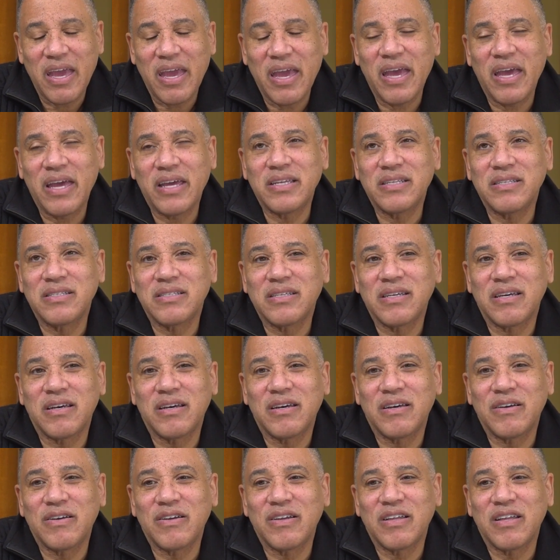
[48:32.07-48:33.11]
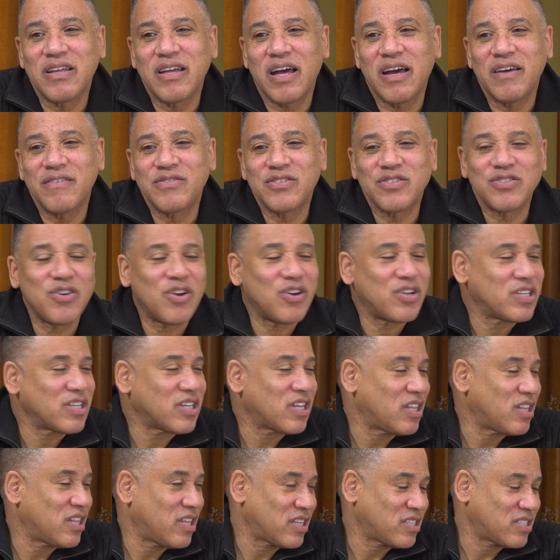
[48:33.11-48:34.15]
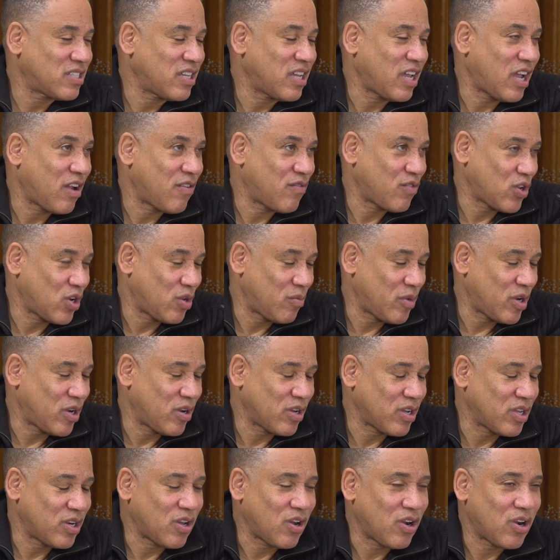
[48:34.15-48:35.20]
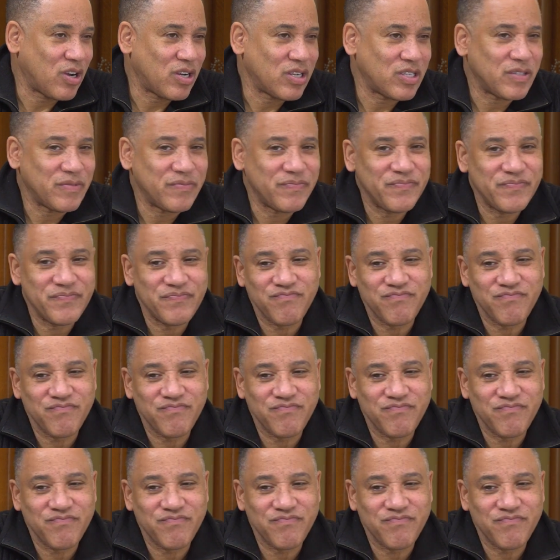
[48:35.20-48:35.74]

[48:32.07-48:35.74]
And I've started collecting African American art.